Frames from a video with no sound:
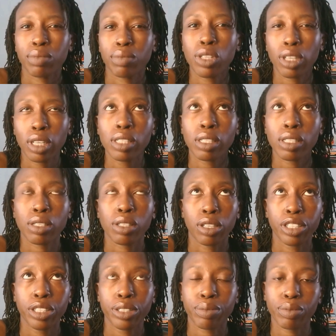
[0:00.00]
so here's a
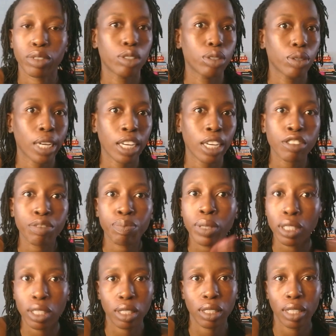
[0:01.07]
scenario. You have
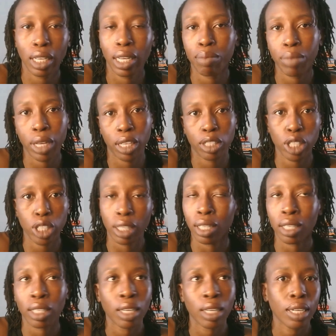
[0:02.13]
put a campaign together,